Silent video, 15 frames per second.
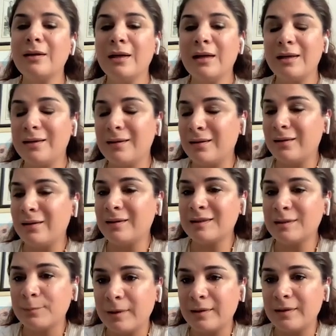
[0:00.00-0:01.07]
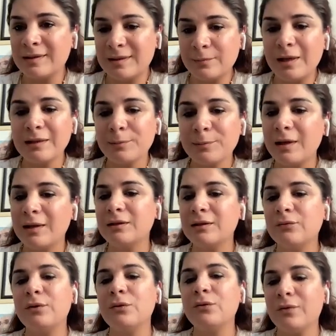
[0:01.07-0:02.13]
SmartPilot
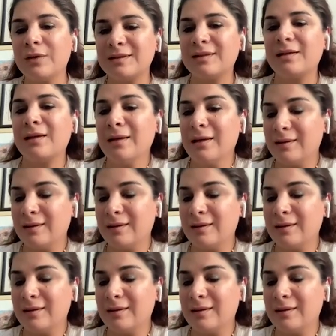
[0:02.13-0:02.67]
View was a